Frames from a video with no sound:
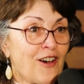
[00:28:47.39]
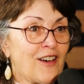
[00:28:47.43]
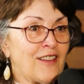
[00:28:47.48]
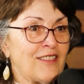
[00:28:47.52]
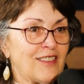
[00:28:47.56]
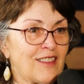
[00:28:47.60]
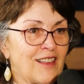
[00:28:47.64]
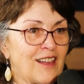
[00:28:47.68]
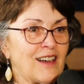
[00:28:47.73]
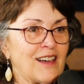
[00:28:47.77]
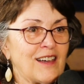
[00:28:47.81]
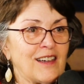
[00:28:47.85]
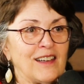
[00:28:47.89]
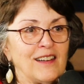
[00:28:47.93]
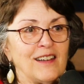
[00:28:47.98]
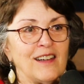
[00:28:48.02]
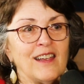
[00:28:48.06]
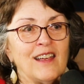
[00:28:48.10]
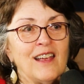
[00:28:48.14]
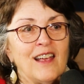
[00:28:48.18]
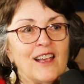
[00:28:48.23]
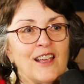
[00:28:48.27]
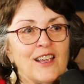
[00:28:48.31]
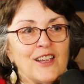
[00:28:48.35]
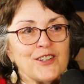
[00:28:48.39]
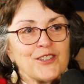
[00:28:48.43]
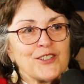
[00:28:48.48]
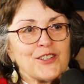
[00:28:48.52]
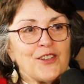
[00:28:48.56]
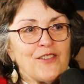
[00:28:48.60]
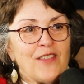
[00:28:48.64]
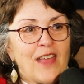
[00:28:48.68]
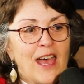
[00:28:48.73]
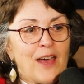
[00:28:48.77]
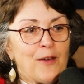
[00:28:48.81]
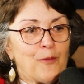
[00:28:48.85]
online,
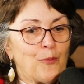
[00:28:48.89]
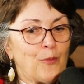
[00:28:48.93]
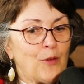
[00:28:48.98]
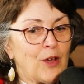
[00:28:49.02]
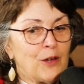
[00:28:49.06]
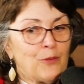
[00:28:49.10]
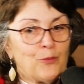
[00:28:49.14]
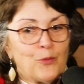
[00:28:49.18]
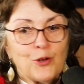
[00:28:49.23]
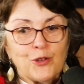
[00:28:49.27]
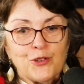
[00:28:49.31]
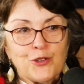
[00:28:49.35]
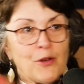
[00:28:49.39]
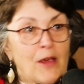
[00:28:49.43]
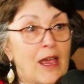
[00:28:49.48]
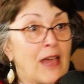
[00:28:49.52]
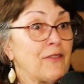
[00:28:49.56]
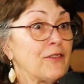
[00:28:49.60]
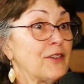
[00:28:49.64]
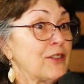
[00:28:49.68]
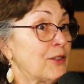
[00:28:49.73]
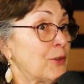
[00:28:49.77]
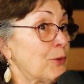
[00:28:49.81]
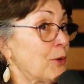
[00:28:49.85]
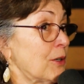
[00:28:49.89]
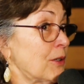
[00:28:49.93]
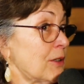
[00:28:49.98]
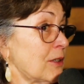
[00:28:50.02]
so that when we're traveling the